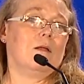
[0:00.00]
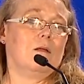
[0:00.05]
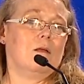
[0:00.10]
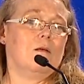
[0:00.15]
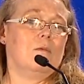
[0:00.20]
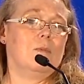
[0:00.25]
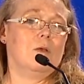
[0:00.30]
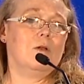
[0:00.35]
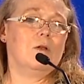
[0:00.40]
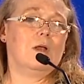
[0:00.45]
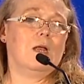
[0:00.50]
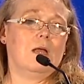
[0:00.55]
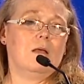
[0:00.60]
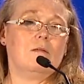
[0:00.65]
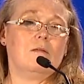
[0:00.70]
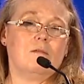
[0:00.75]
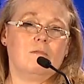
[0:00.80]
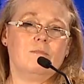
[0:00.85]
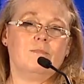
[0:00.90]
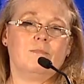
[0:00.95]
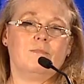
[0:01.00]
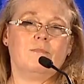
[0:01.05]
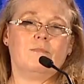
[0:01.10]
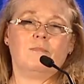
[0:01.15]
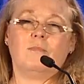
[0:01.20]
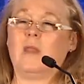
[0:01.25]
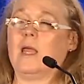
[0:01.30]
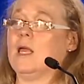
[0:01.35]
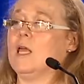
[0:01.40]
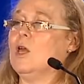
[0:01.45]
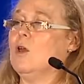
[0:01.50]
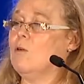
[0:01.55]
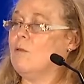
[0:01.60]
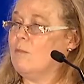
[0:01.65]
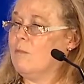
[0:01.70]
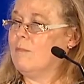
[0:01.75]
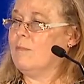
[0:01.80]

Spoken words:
communities. Thank you.